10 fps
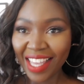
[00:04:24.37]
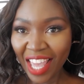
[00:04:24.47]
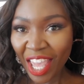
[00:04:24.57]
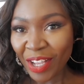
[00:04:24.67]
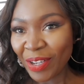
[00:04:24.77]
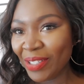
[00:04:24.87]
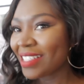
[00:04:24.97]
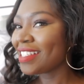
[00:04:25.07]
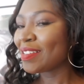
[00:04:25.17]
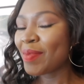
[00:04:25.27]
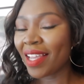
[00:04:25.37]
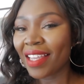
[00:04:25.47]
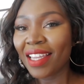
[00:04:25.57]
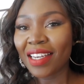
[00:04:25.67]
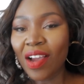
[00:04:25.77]
Hey girls, it's me
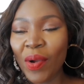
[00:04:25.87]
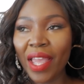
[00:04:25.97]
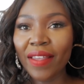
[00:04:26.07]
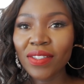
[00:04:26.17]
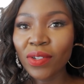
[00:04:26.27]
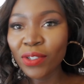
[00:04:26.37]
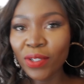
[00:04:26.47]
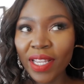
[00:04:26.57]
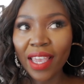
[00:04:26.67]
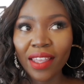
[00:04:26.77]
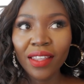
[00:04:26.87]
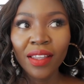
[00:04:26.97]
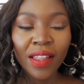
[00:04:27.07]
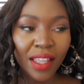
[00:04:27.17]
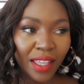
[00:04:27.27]
again. Okay, so today
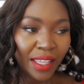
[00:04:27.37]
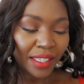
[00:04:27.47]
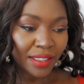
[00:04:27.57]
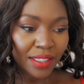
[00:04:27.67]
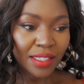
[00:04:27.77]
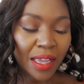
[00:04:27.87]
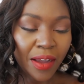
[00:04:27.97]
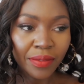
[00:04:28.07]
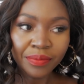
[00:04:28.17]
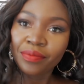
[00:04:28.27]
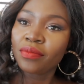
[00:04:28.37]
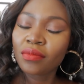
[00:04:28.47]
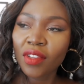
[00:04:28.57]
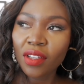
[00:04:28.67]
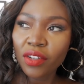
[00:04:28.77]
it's um,
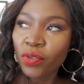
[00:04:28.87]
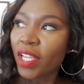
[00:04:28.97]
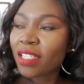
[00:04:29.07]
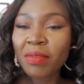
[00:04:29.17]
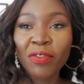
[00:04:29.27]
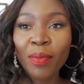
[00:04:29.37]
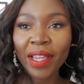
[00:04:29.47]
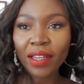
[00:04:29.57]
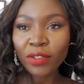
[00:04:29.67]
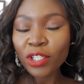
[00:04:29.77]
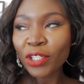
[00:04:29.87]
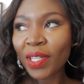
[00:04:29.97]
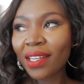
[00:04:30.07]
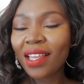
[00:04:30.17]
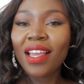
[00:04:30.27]
two days before my
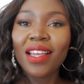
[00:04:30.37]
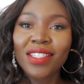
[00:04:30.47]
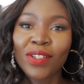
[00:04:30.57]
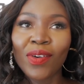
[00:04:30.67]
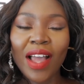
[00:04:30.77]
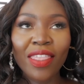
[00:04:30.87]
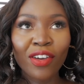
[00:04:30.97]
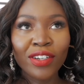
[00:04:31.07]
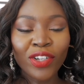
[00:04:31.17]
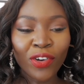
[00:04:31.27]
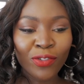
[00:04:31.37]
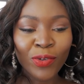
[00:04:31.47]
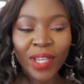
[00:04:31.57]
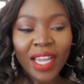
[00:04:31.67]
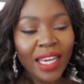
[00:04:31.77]
graduation. So I thought of
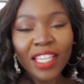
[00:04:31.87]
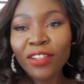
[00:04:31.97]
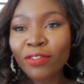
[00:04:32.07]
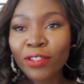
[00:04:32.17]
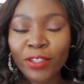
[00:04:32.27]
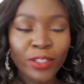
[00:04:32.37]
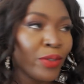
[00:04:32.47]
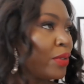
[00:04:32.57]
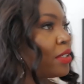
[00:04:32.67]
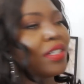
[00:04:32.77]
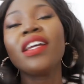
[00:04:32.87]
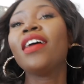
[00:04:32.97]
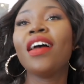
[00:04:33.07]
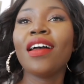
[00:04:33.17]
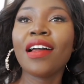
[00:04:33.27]
doing a little photo shoot,
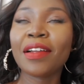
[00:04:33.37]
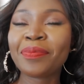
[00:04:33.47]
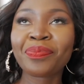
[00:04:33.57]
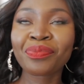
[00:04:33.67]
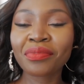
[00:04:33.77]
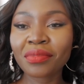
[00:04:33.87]
um,